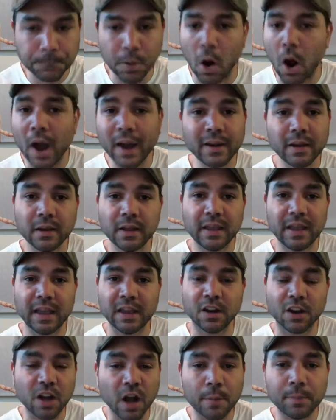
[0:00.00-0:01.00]
bought
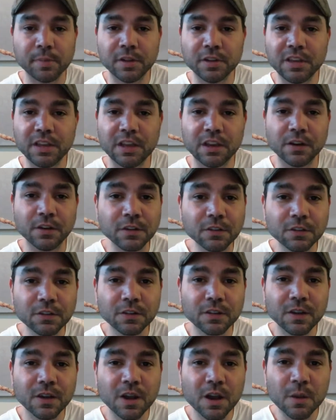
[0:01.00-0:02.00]
in a couple of
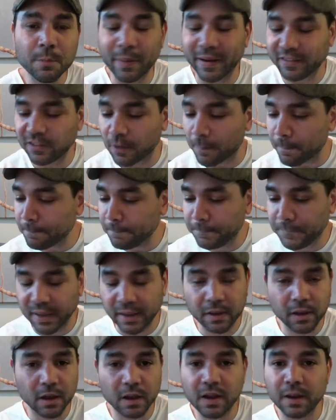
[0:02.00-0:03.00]
years by some
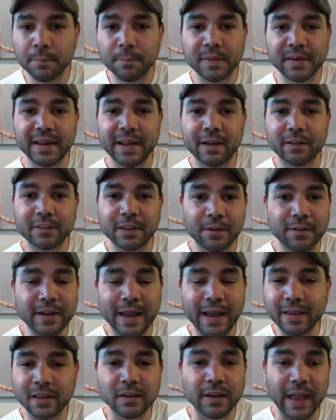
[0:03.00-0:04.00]
big company out there, and
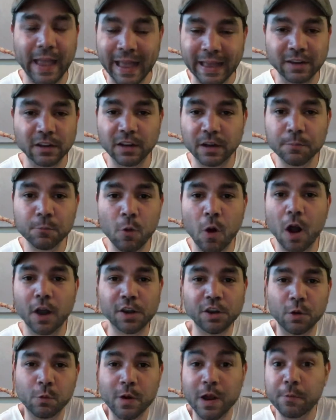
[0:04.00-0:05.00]
I can end up
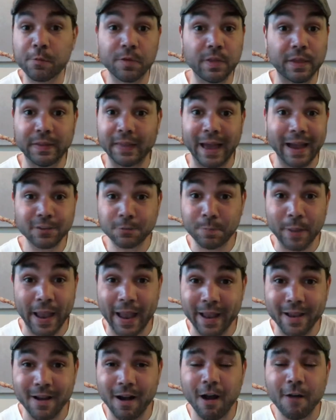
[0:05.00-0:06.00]
walking away with a nice
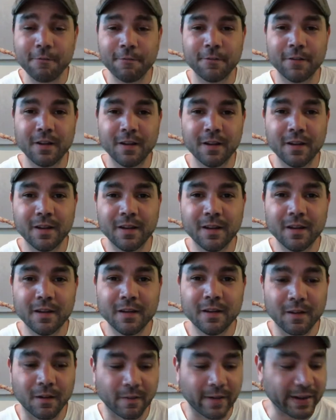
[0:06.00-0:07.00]
payoff.
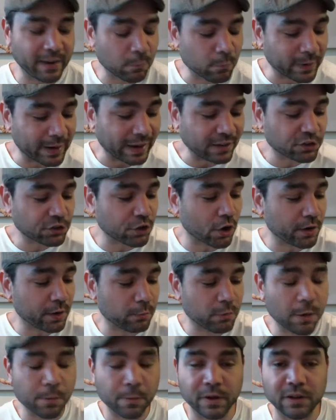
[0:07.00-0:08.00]
All right, and when I
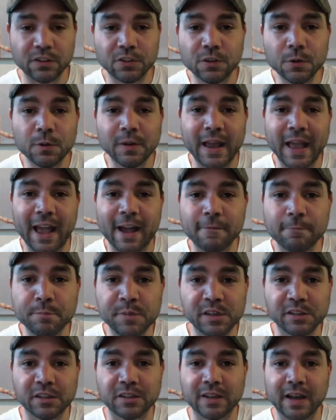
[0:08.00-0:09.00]
started, we were at two and a half
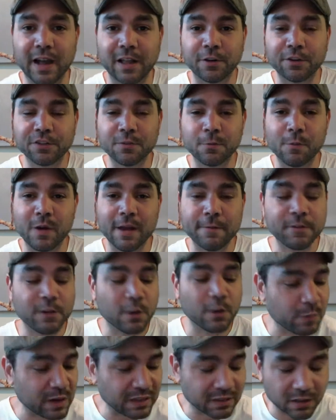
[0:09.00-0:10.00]
million dollars in
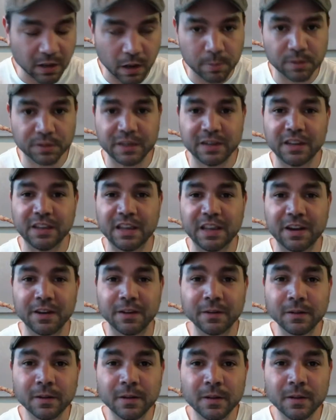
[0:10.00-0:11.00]
revenue. We doubled in a
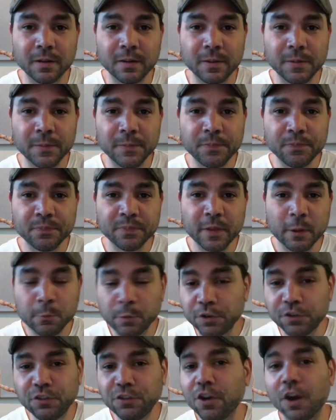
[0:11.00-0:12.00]
year.
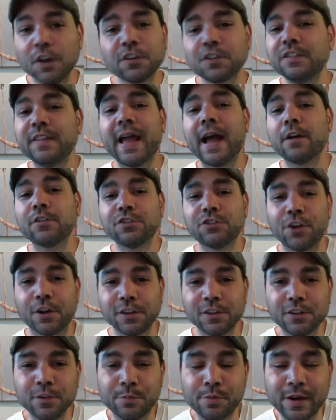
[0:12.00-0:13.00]
We're just now
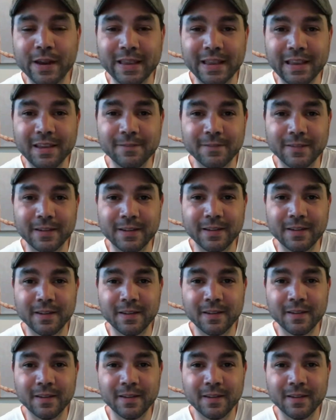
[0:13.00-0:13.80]
starting to break even.